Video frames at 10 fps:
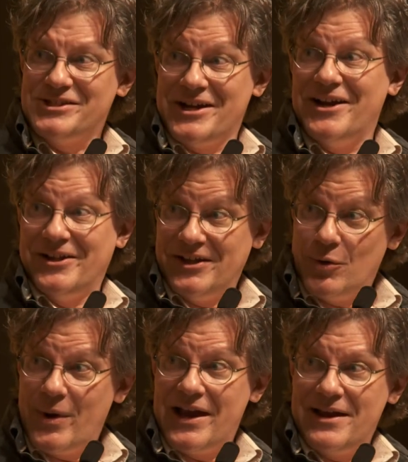style in a
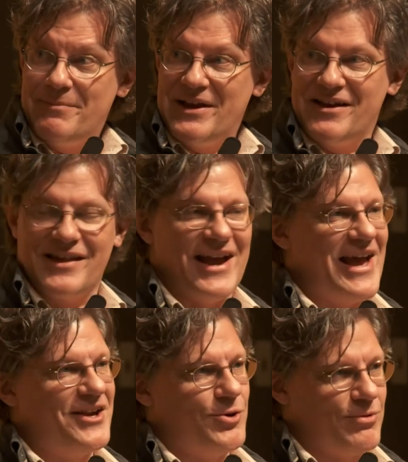way, because I
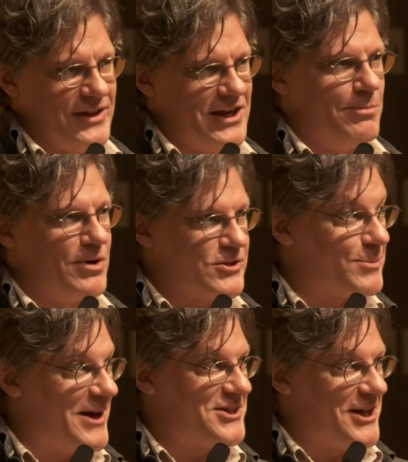had to really immerse
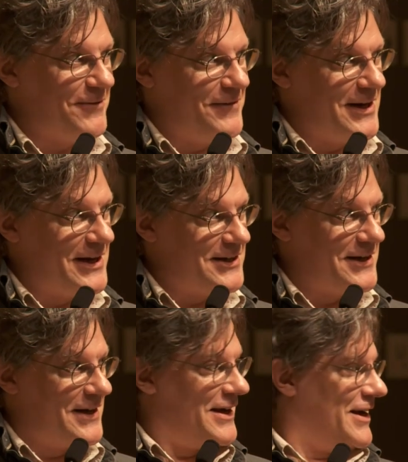myself in it.
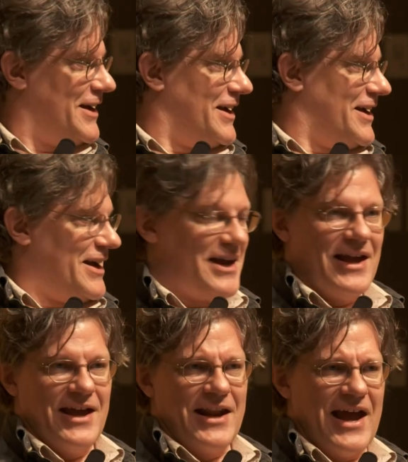
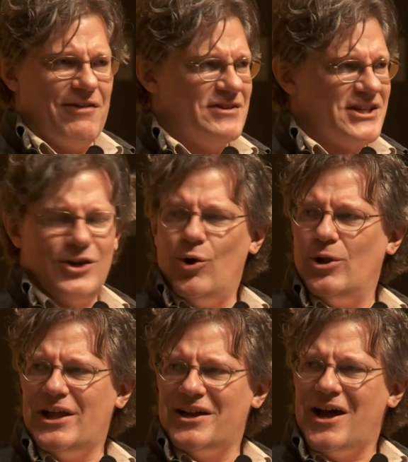And I haven't seen a whole
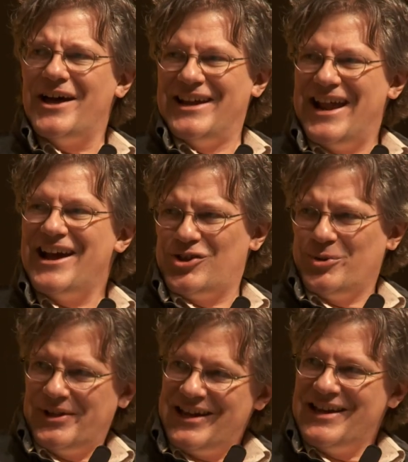lot on it,
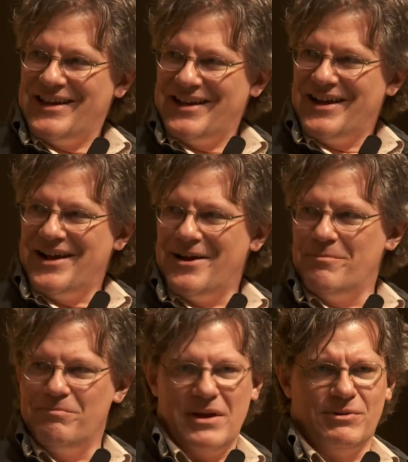actually.
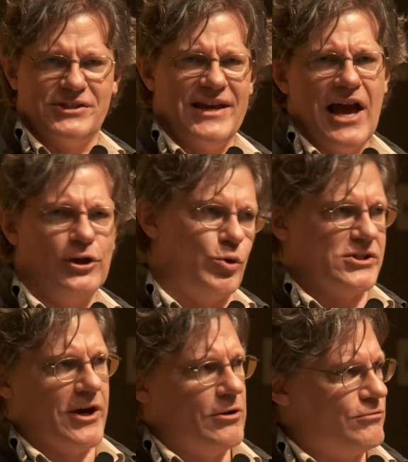Um, people say, yeah, Lewis
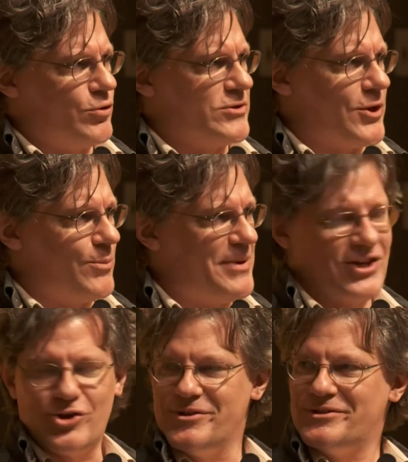Carroll drew his own
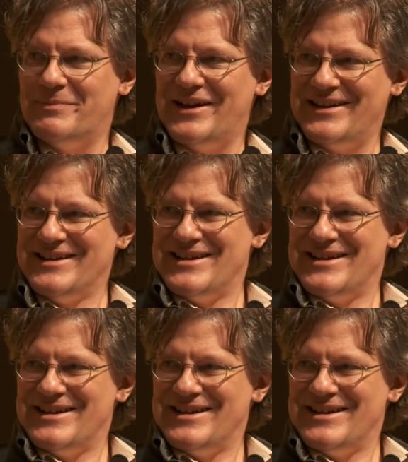pictures, but